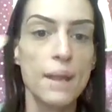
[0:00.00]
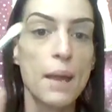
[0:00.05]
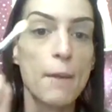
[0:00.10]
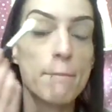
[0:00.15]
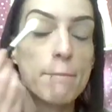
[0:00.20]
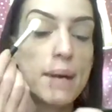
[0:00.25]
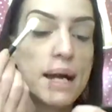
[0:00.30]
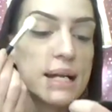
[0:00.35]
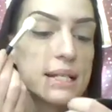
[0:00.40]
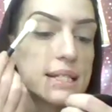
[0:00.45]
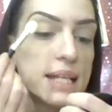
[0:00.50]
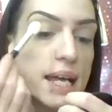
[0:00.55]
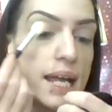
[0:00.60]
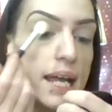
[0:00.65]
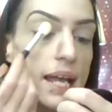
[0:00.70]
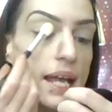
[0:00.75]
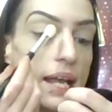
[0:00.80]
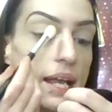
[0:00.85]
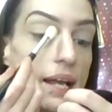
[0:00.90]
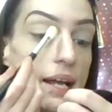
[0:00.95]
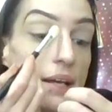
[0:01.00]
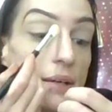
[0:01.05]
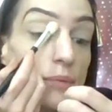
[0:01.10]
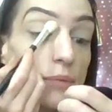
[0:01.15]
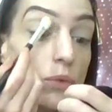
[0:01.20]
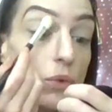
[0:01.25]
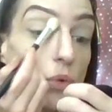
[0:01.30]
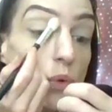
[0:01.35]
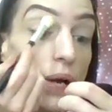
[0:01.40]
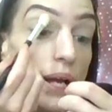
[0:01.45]
My day,
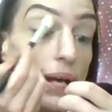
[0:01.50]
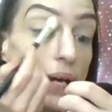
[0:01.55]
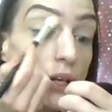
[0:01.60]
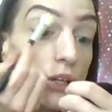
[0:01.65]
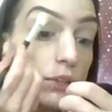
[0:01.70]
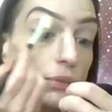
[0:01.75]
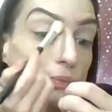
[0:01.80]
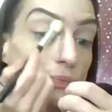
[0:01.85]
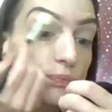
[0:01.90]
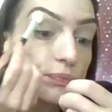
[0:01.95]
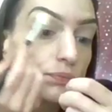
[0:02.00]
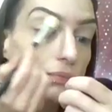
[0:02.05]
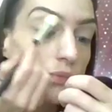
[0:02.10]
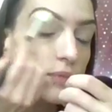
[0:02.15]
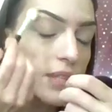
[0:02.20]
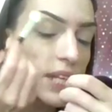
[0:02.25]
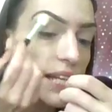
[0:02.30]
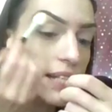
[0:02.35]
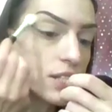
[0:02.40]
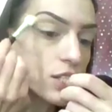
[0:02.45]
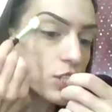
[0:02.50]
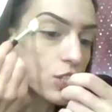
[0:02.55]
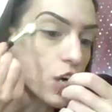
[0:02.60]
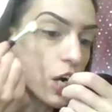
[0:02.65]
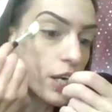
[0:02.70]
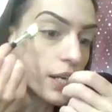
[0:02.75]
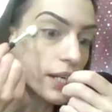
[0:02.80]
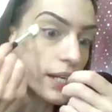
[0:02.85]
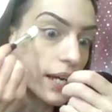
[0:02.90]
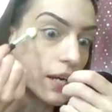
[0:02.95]
well, it
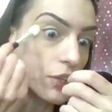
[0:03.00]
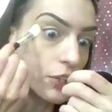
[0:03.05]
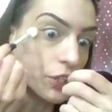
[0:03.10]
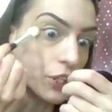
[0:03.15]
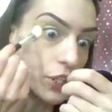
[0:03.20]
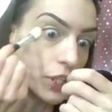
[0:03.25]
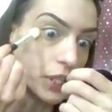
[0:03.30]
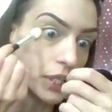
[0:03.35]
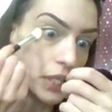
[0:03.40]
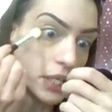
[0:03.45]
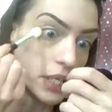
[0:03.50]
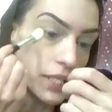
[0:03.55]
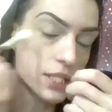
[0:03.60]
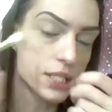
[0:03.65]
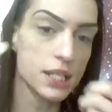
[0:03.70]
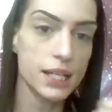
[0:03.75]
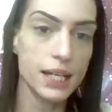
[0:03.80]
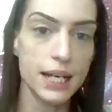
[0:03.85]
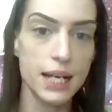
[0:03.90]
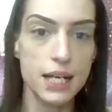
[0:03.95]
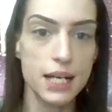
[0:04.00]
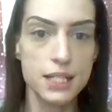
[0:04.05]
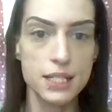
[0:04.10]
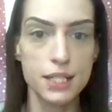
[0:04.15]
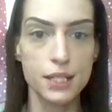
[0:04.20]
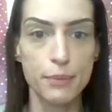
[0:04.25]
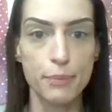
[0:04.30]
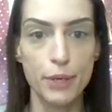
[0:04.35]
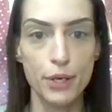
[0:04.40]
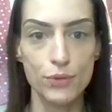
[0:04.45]
started out good until I got
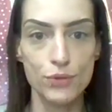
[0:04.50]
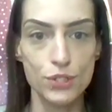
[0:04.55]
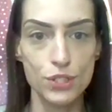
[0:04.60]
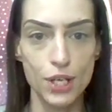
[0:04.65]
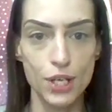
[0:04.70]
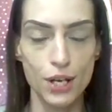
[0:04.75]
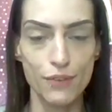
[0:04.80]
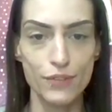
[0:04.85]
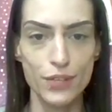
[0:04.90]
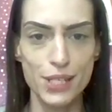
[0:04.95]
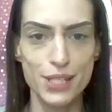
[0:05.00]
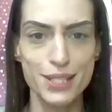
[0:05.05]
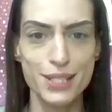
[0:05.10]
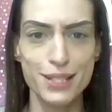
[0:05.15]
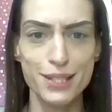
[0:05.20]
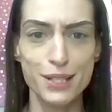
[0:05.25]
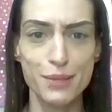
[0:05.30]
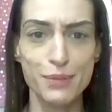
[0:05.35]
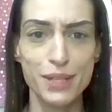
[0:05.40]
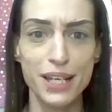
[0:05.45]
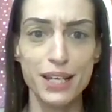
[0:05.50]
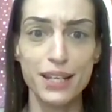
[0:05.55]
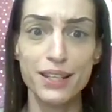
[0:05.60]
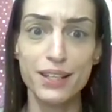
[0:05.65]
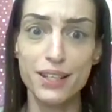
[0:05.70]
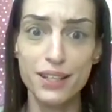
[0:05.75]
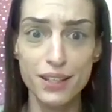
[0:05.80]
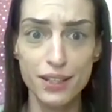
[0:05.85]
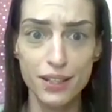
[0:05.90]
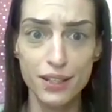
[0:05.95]
to the post office and I'm
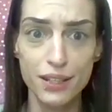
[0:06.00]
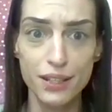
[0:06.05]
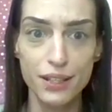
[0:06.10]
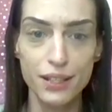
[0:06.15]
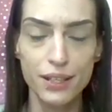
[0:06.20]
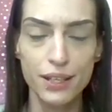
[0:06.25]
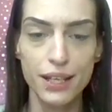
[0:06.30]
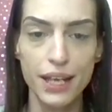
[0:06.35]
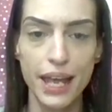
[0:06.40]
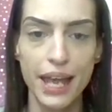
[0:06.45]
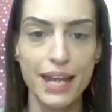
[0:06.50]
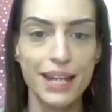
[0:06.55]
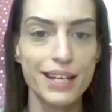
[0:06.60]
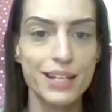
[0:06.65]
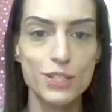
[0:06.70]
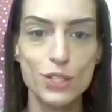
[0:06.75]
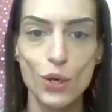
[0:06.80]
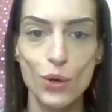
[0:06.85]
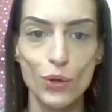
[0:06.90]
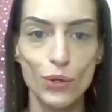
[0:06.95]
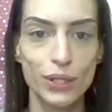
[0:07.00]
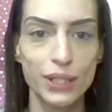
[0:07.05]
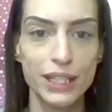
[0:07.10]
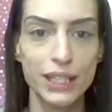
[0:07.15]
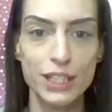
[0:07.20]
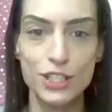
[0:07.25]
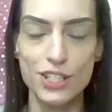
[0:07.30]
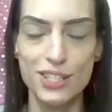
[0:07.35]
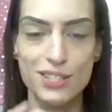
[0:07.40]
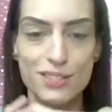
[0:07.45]
like, and it
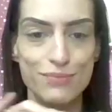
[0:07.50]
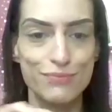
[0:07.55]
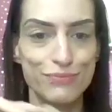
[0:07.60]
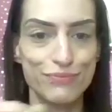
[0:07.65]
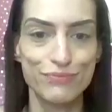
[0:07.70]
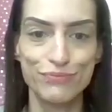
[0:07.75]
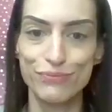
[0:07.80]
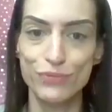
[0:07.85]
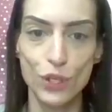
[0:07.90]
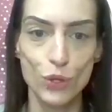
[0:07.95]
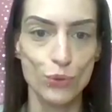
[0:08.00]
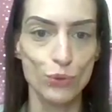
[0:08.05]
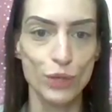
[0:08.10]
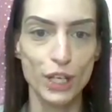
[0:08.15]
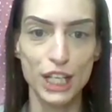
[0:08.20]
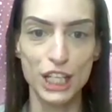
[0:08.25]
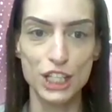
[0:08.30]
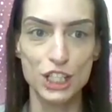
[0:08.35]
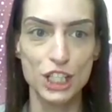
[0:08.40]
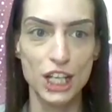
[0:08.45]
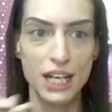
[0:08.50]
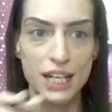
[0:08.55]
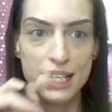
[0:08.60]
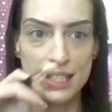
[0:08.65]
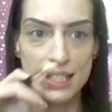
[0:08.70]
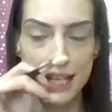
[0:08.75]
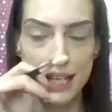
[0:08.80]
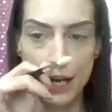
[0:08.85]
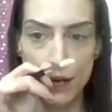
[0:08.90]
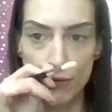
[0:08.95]
totally just
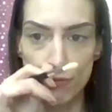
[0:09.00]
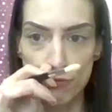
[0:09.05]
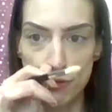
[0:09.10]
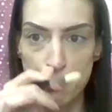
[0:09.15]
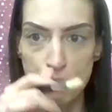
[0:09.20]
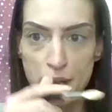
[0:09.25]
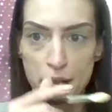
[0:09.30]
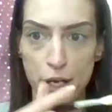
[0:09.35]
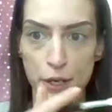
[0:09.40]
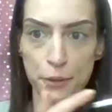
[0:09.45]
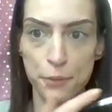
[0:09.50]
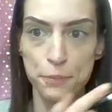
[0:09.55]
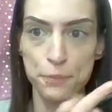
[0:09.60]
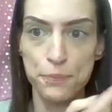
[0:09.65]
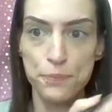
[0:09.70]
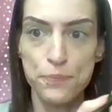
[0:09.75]
ricocheted down from there.